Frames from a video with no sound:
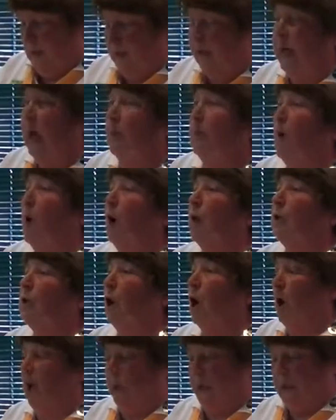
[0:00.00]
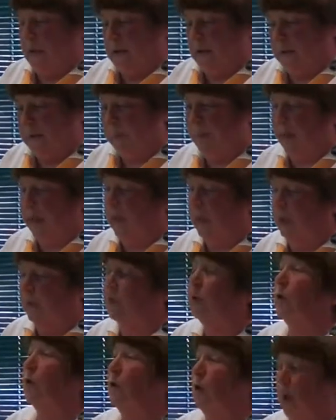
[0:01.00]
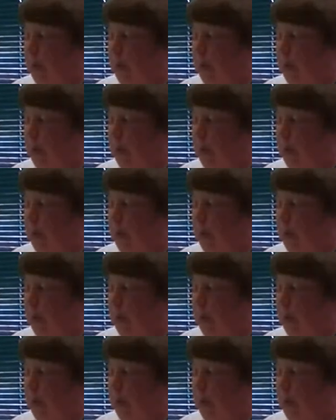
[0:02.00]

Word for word: Now Maud Gonne, speaking of her